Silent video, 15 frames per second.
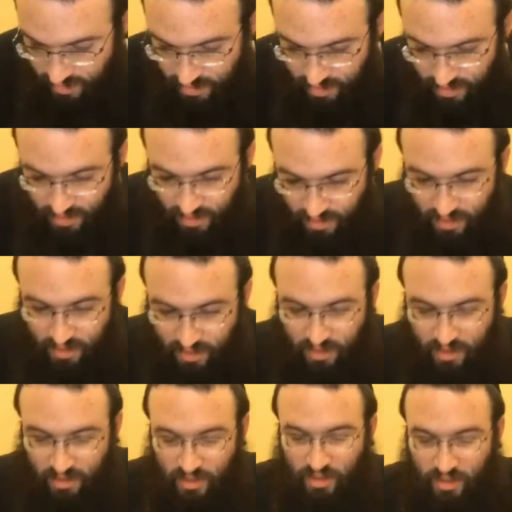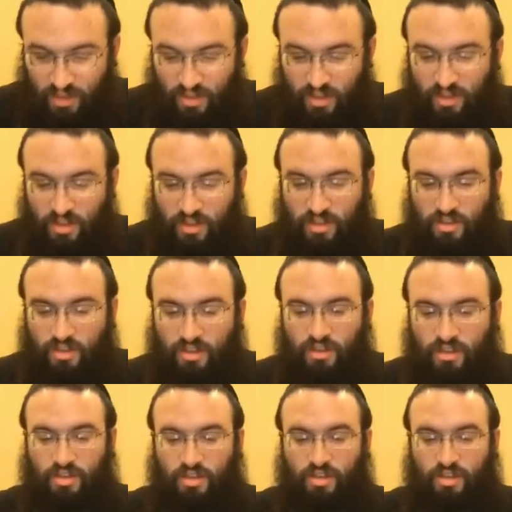(no one is talking)